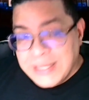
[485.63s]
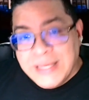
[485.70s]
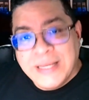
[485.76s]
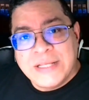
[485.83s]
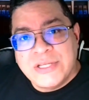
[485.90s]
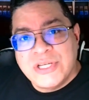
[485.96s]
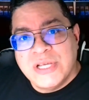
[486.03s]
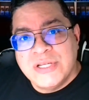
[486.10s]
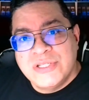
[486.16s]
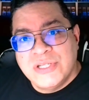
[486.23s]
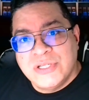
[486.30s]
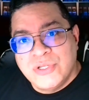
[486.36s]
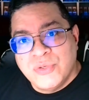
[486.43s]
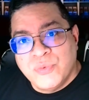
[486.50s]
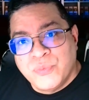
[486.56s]
and I changed
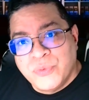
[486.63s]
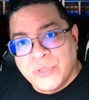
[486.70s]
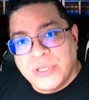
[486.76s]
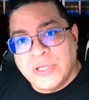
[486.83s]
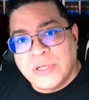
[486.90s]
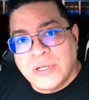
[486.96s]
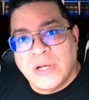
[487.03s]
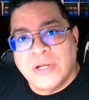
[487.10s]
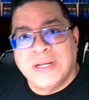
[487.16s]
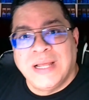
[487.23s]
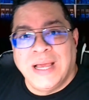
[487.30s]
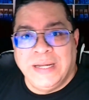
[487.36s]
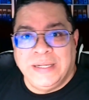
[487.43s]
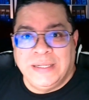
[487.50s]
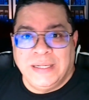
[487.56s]
it to Rookie Card
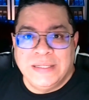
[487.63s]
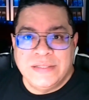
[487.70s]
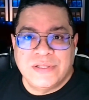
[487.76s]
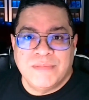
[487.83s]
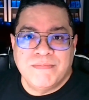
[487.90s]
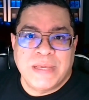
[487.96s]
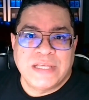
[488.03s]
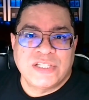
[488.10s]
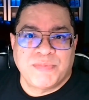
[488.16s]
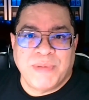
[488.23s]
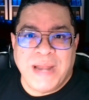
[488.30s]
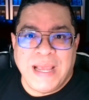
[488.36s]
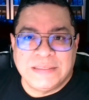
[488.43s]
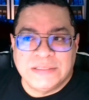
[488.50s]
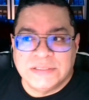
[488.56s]
Guidelines and Best
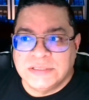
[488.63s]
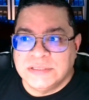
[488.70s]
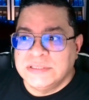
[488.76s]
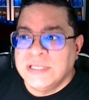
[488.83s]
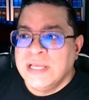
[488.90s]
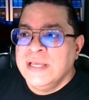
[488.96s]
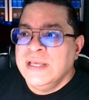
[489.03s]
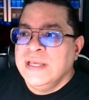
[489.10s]
Practices.